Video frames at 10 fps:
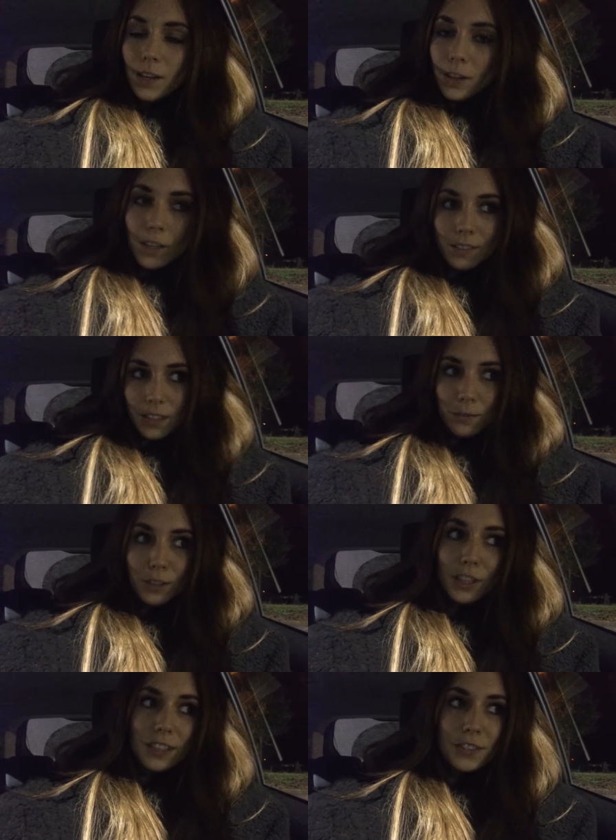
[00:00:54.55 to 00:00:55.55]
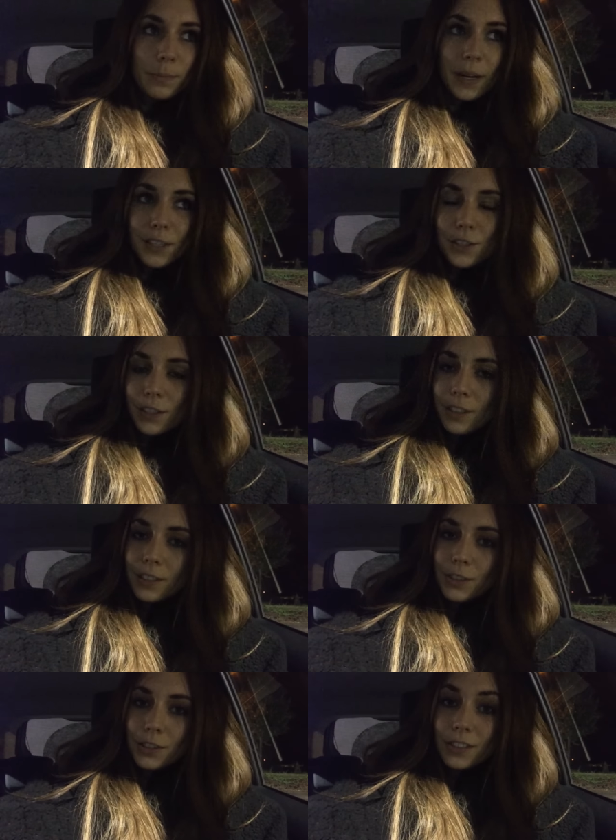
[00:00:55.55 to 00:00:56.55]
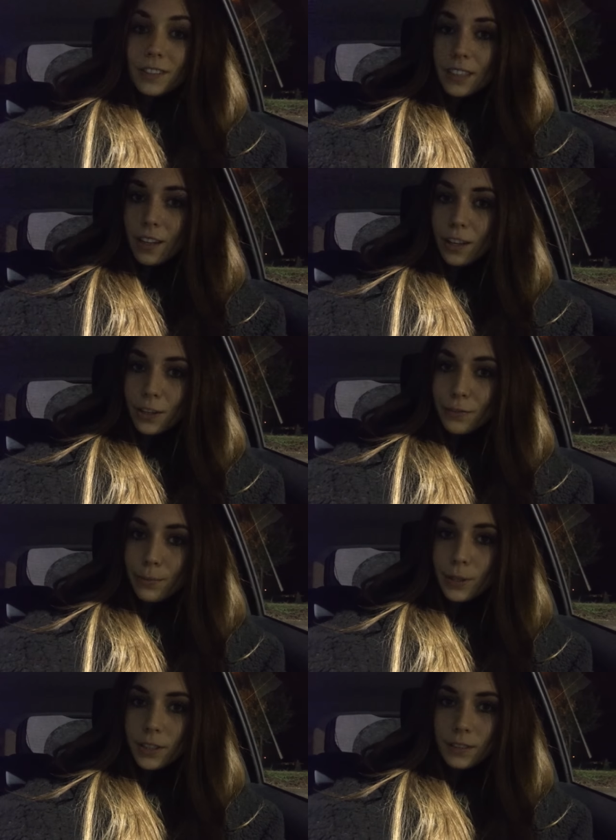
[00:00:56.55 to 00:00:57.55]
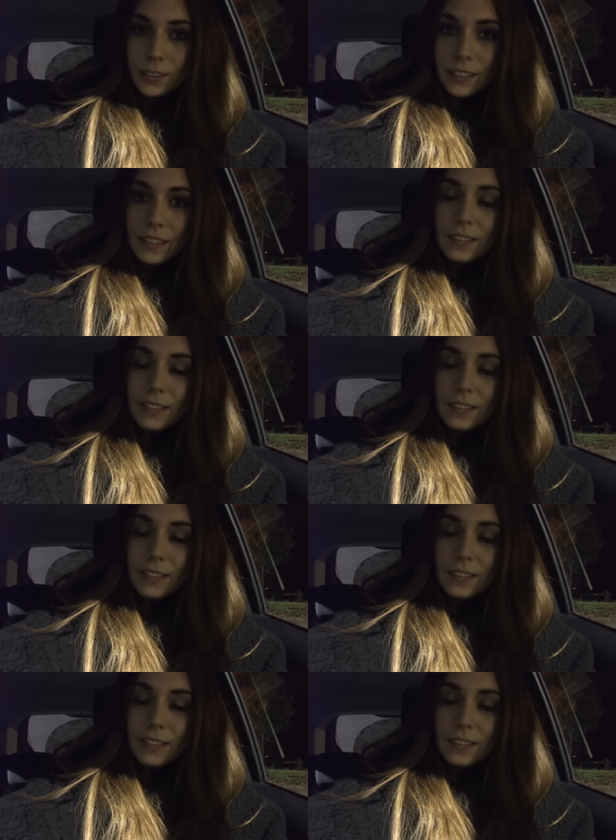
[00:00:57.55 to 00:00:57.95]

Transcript: Nothing really special, just did a lot of work today.